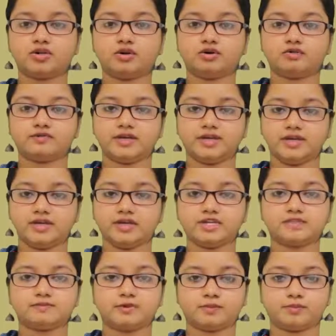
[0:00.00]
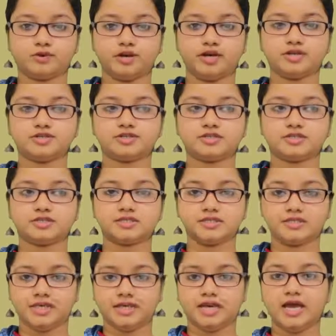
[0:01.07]
of India's population
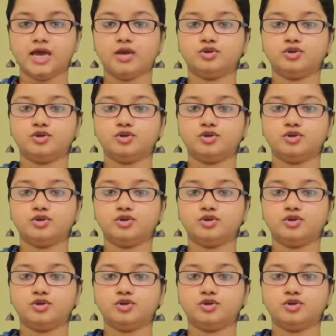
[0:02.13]
still